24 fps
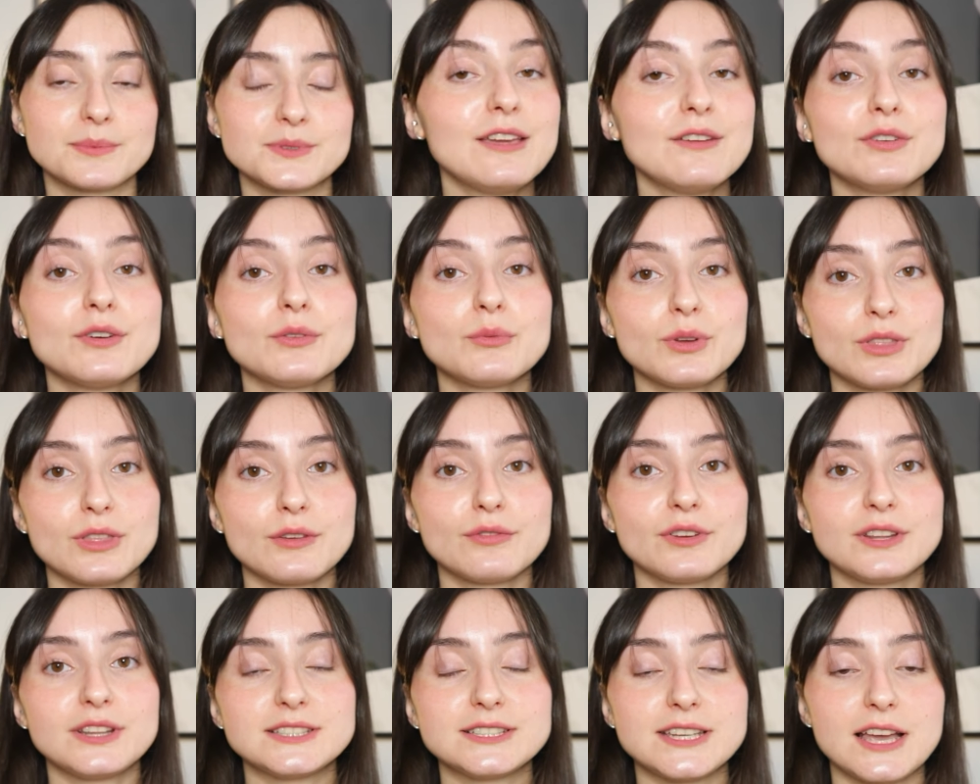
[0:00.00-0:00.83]
Even with
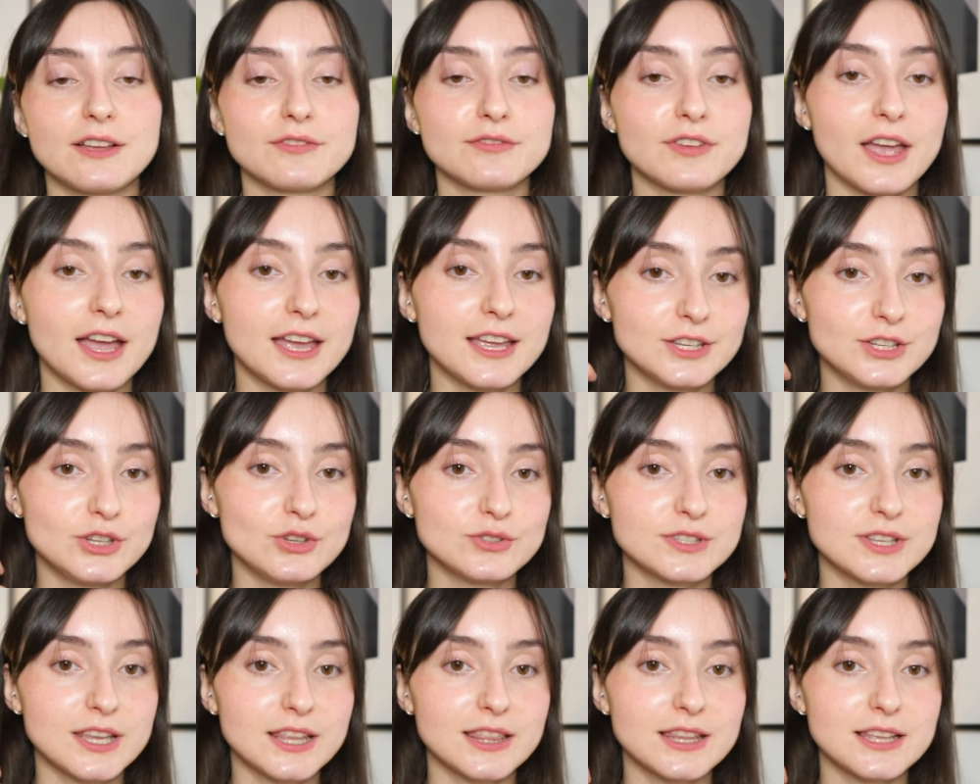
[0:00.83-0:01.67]
Philadelphia and
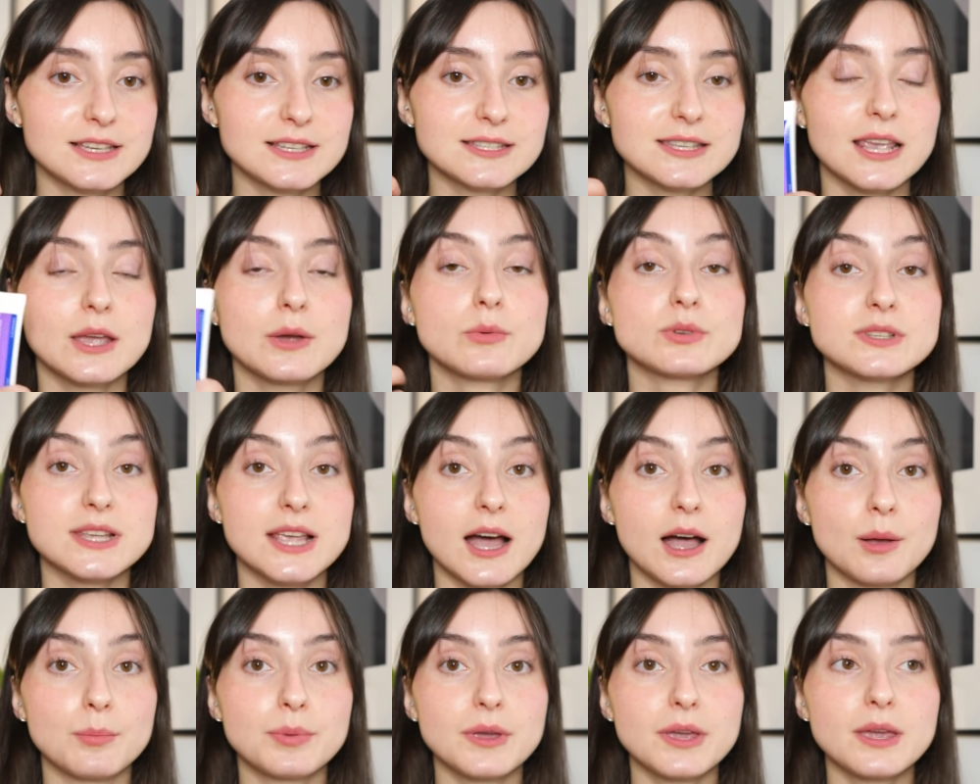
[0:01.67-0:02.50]
using this, it was
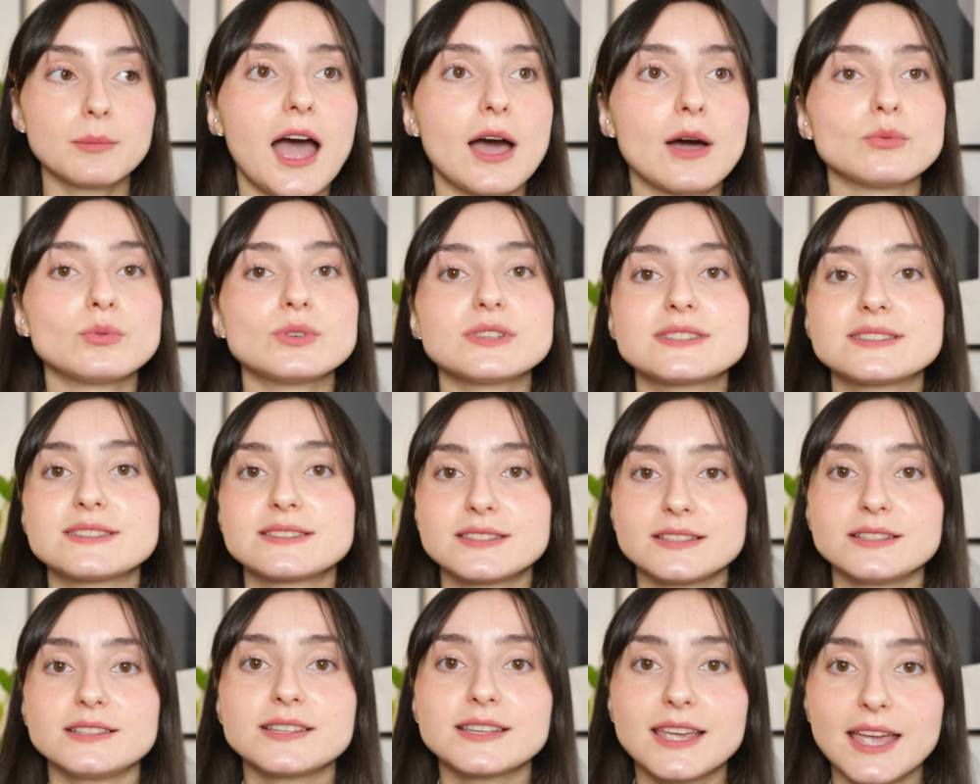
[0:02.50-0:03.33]
helping. I was
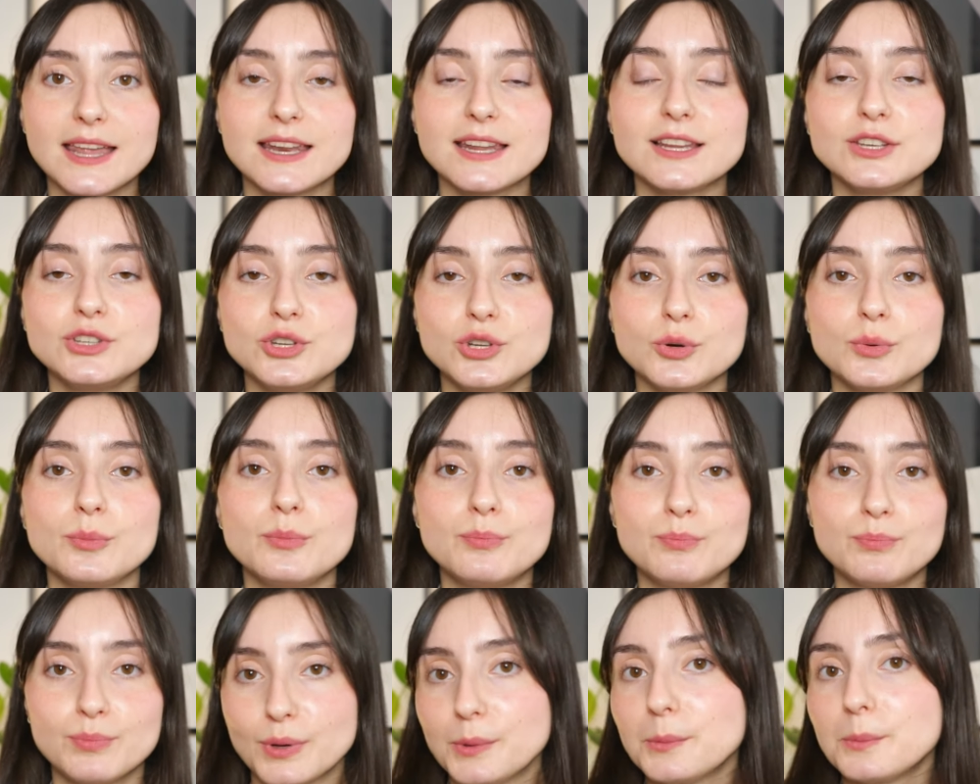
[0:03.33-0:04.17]
still getting new
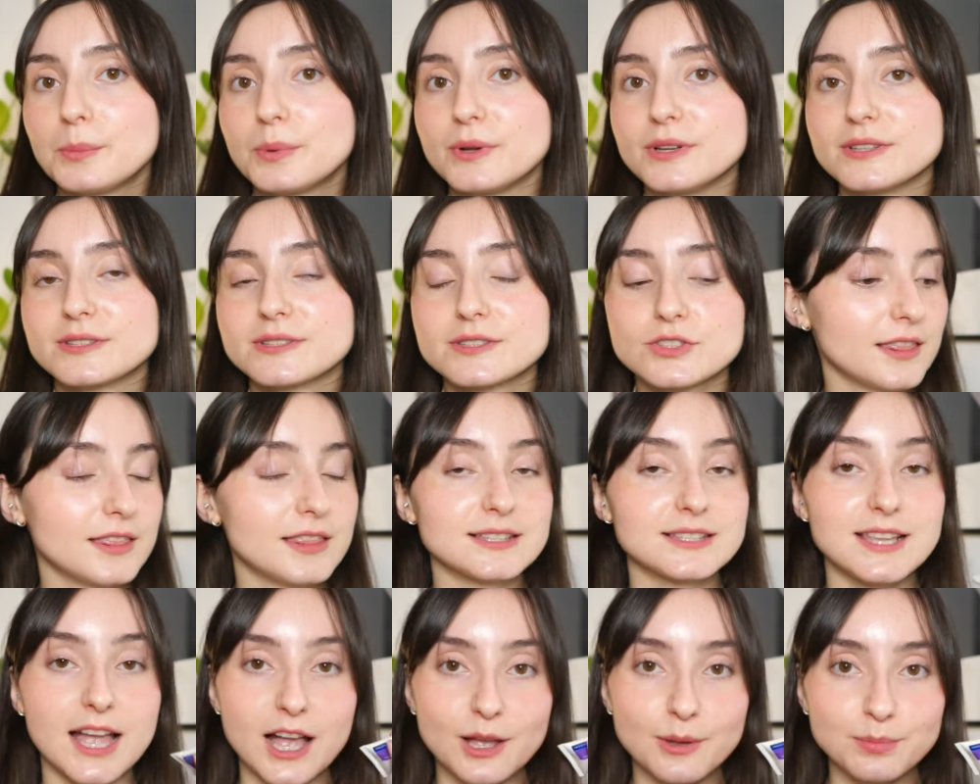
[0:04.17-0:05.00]
pimples.
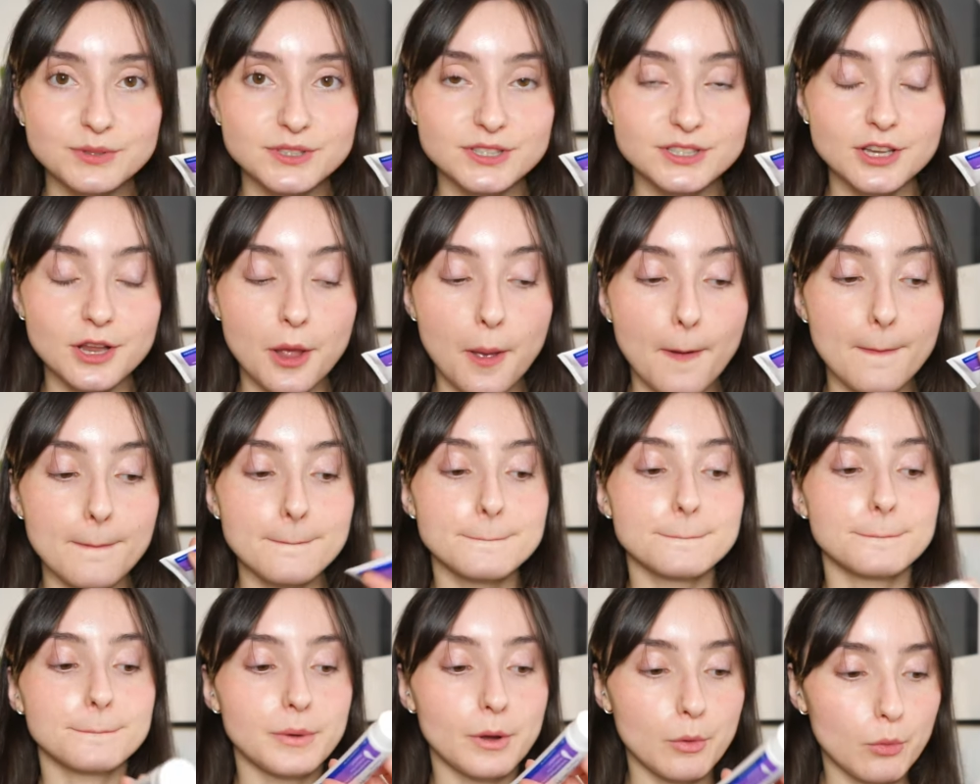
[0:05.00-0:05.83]
This helped,
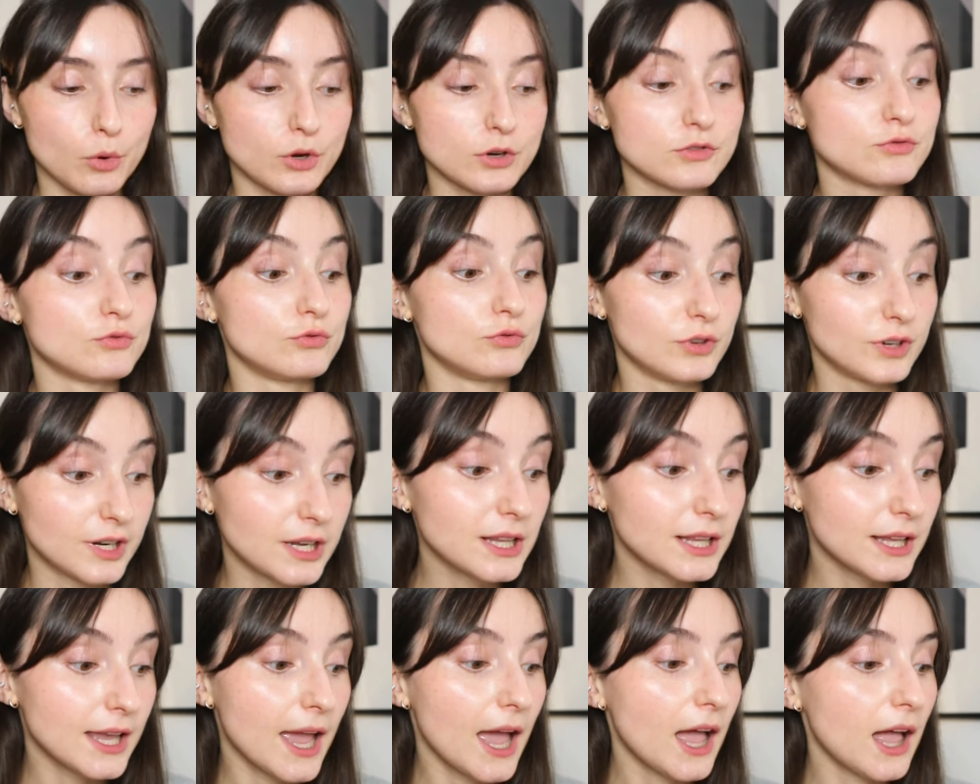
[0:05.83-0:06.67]
but what
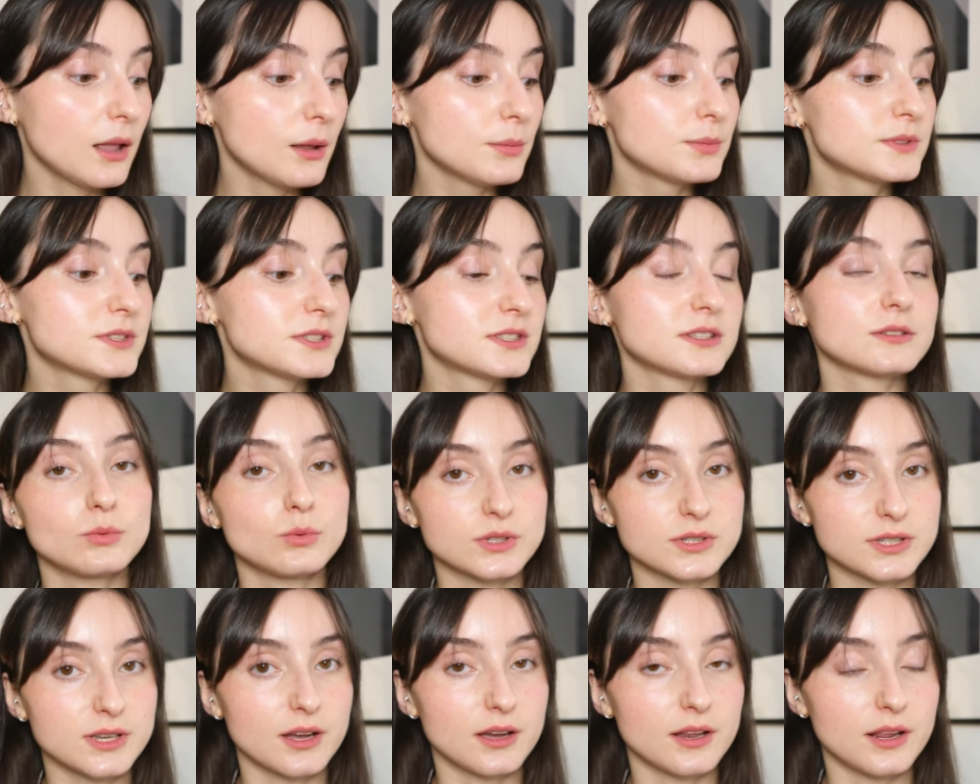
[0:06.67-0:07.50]
really helped
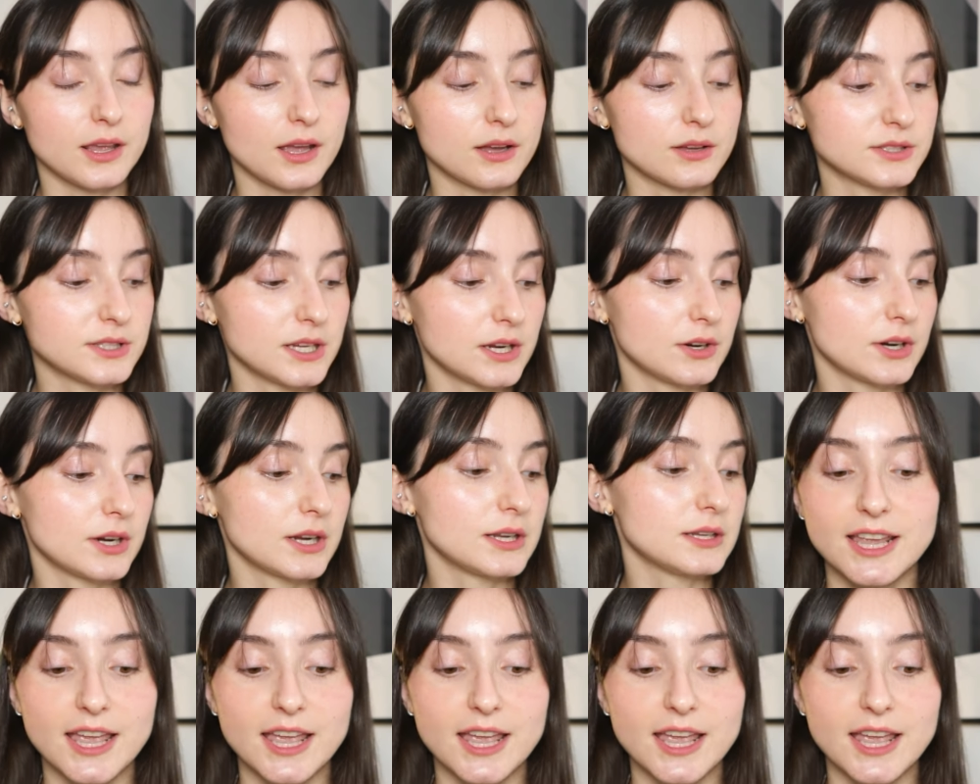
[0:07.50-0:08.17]
was cutting out dairy.